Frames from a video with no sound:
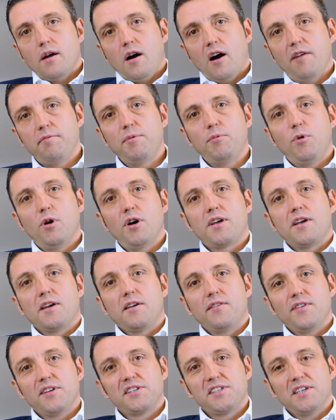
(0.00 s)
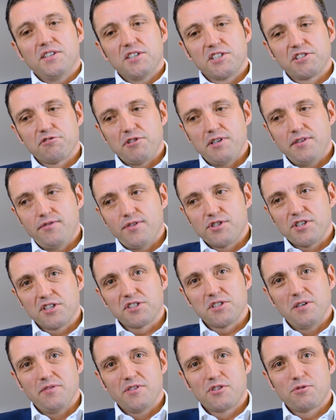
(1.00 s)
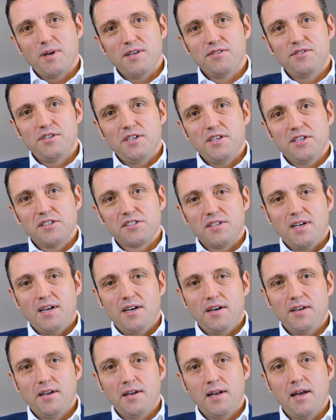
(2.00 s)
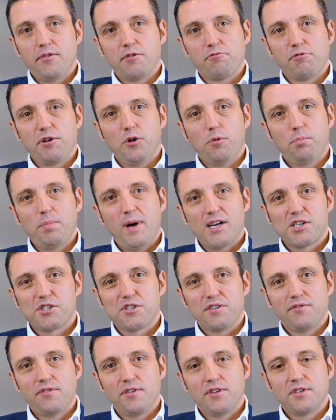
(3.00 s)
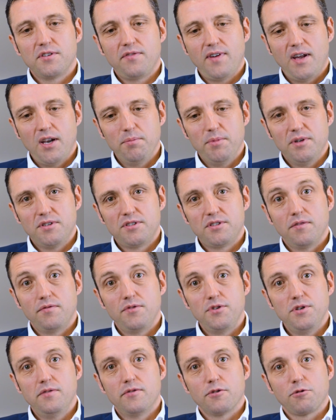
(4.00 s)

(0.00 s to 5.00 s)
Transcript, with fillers: I've been working in this industry for just over 20 years now and have a real passion for the development of new